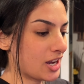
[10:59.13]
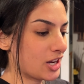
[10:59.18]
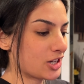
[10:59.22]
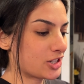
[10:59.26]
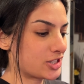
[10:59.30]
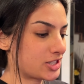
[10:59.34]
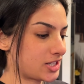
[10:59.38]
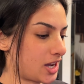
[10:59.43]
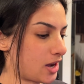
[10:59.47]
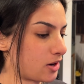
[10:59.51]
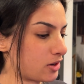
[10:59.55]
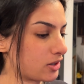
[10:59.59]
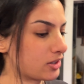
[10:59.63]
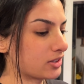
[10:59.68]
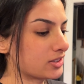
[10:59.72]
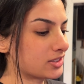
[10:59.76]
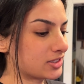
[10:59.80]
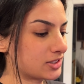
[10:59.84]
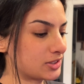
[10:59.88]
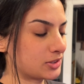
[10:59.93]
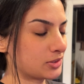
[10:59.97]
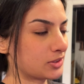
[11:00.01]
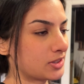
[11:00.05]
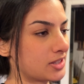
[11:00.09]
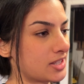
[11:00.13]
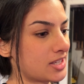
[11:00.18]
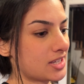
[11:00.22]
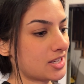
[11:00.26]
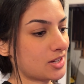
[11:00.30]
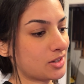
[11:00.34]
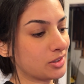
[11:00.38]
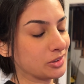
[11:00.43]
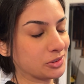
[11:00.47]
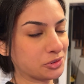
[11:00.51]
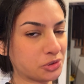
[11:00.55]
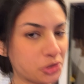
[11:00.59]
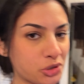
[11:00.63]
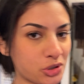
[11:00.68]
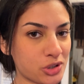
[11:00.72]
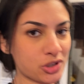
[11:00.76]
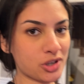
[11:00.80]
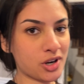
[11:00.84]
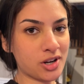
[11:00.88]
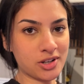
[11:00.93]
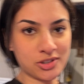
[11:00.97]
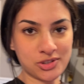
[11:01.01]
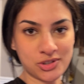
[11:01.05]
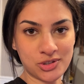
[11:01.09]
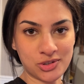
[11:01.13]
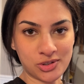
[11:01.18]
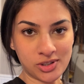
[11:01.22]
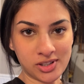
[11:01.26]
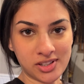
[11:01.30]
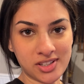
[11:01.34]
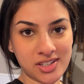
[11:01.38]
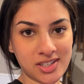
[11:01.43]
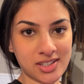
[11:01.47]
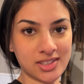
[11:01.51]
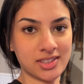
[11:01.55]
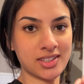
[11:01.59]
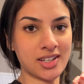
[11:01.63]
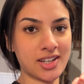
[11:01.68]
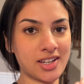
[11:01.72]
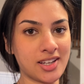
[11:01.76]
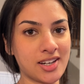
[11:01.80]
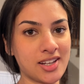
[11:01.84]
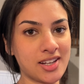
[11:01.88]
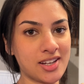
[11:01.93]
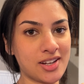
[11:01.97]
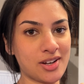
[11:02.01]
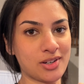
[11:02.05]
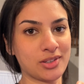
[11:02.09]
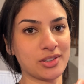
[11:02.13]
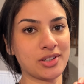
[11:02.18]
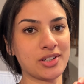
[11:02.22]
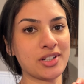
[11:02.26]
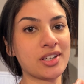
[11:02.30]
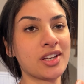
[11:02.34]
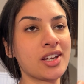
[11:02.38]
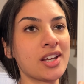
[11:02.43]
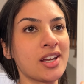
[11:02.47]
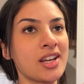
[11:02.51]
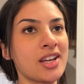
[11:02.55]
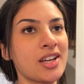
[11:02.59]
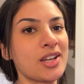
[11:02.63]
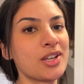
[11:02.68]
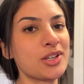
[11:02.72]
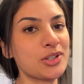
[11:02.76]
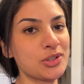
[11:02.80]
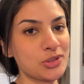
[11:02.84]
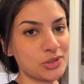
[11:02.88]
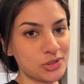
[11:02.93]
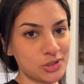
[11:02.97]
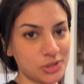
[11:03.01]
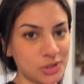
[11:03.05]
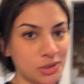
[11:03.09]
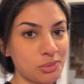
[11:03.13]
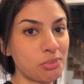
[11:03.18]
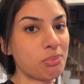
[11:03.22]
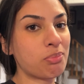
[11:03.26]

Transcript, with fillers: Shout out to the older Australian lady on YouTube